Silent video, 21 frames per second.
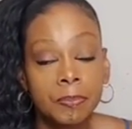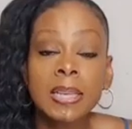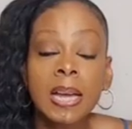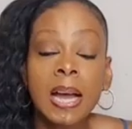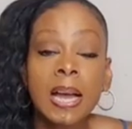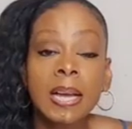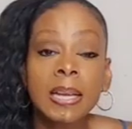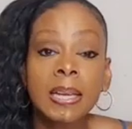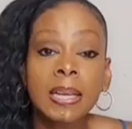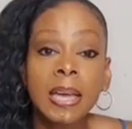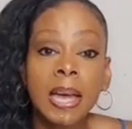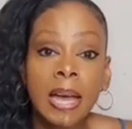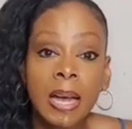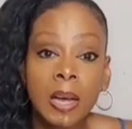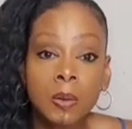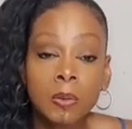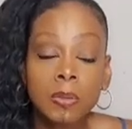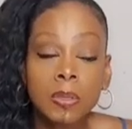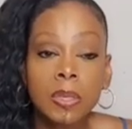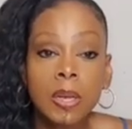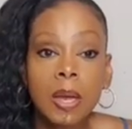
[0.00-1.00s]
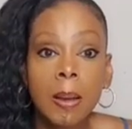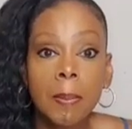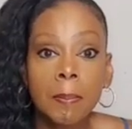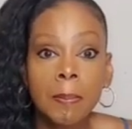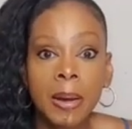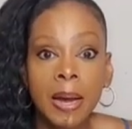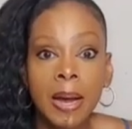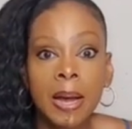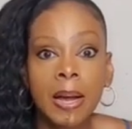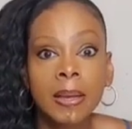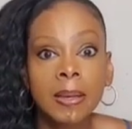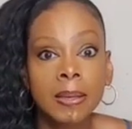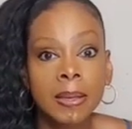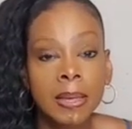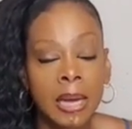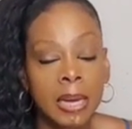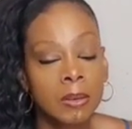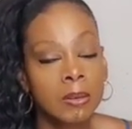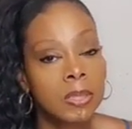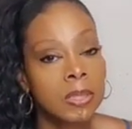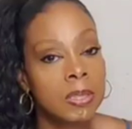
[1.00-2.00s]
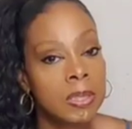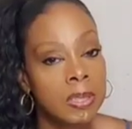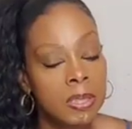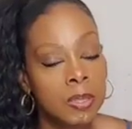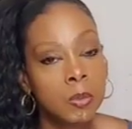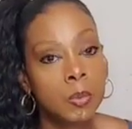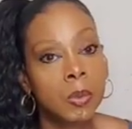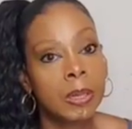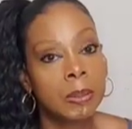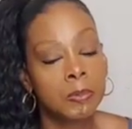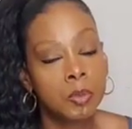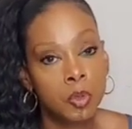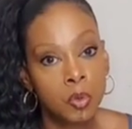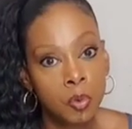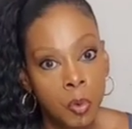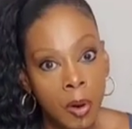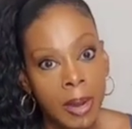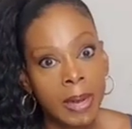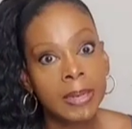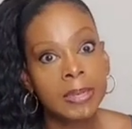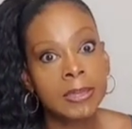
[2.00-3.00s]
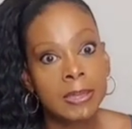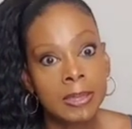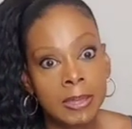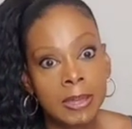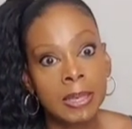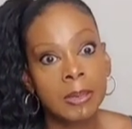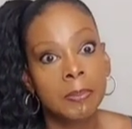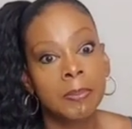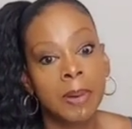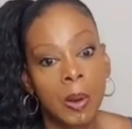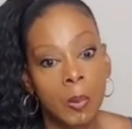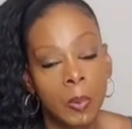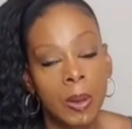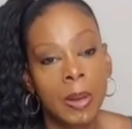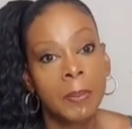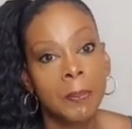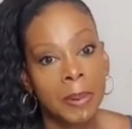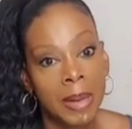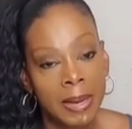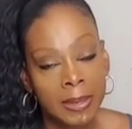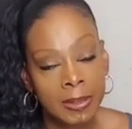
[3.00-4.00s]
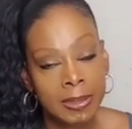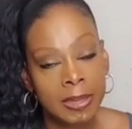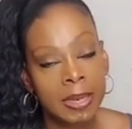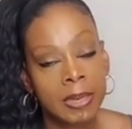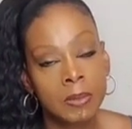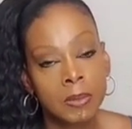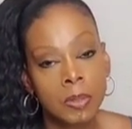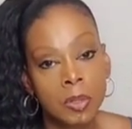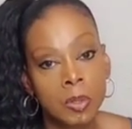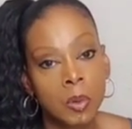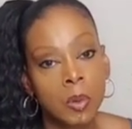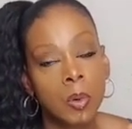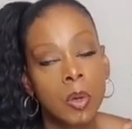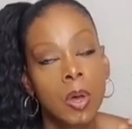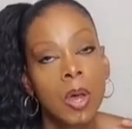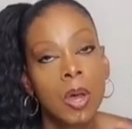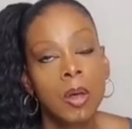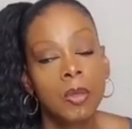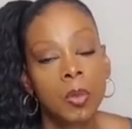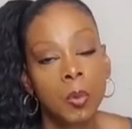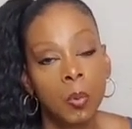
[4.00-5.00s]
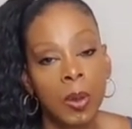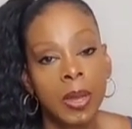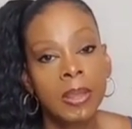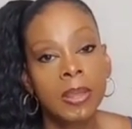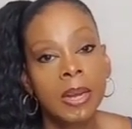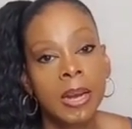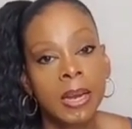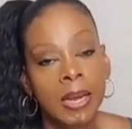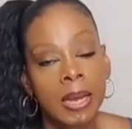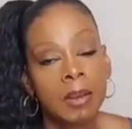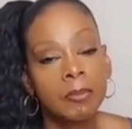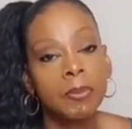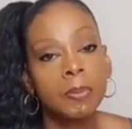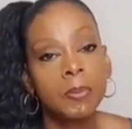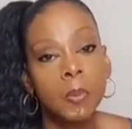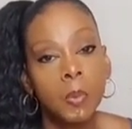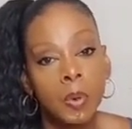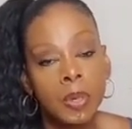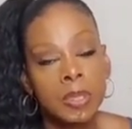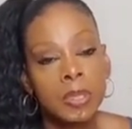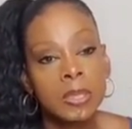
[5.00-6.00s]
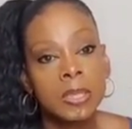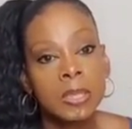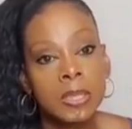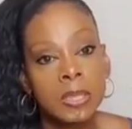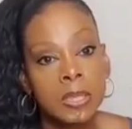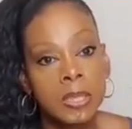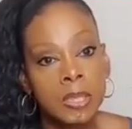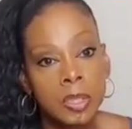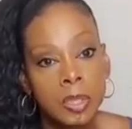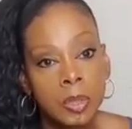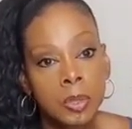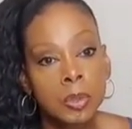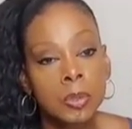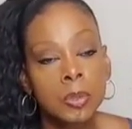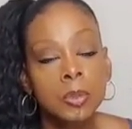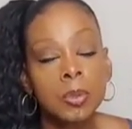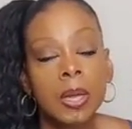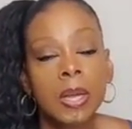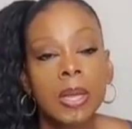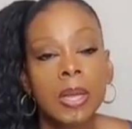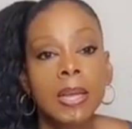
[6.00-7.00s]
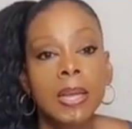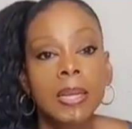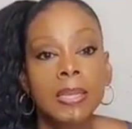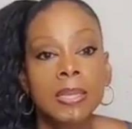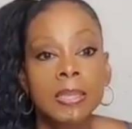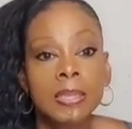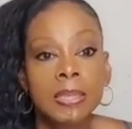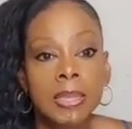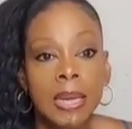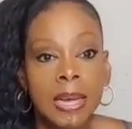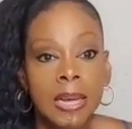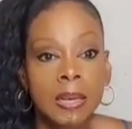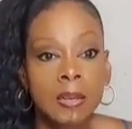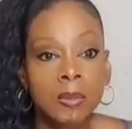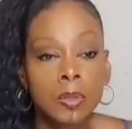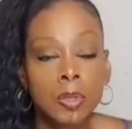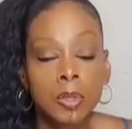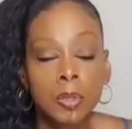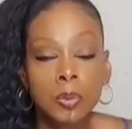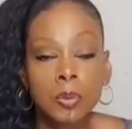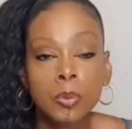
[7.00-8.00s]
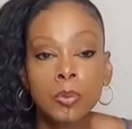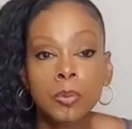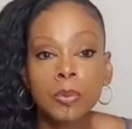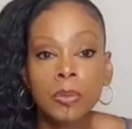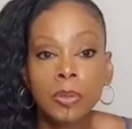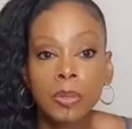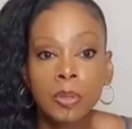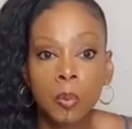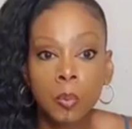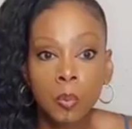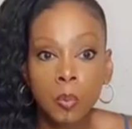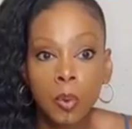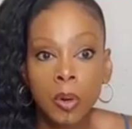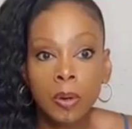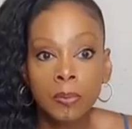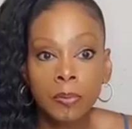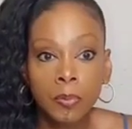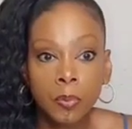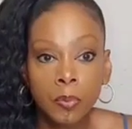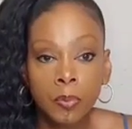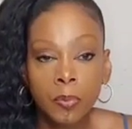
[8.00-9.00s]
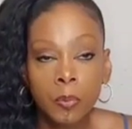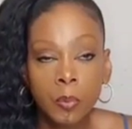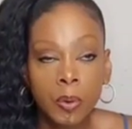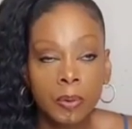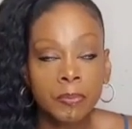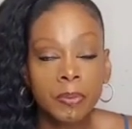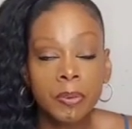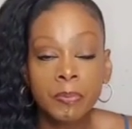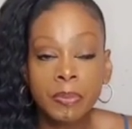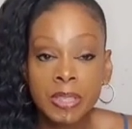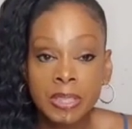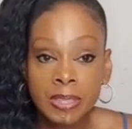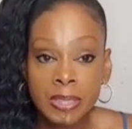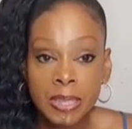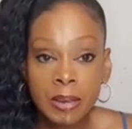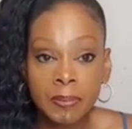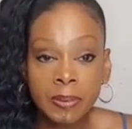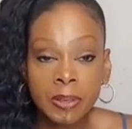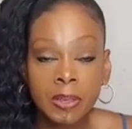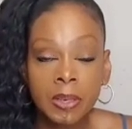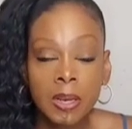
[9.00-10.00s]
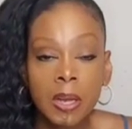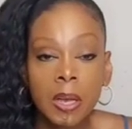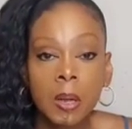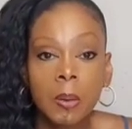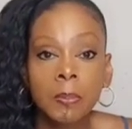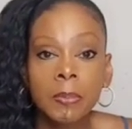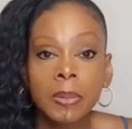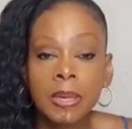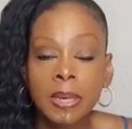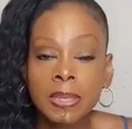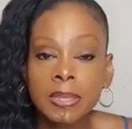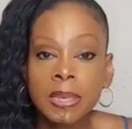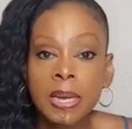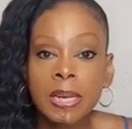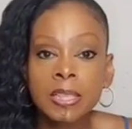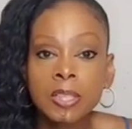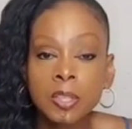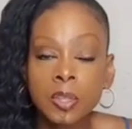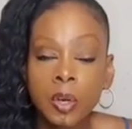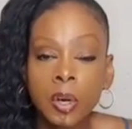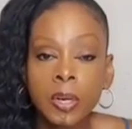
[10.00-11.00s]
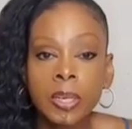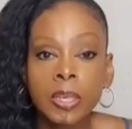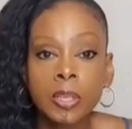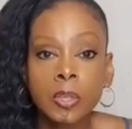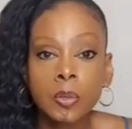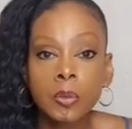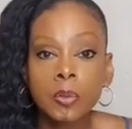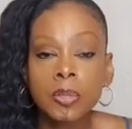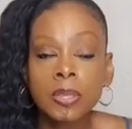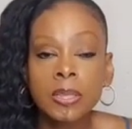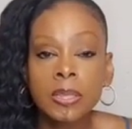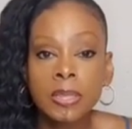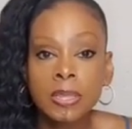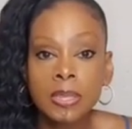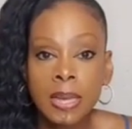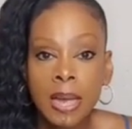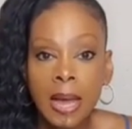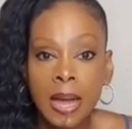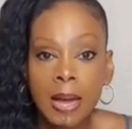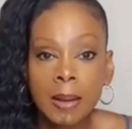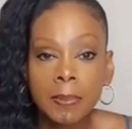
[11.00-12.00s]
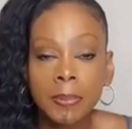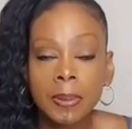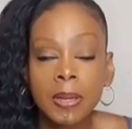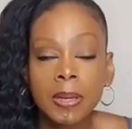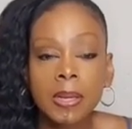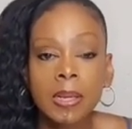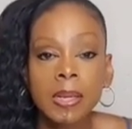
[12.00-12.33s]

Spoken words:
I count my calories. This is when I'm trying to get my weight back down. So the way that I got from the 162 down to the 157, because I started using this app.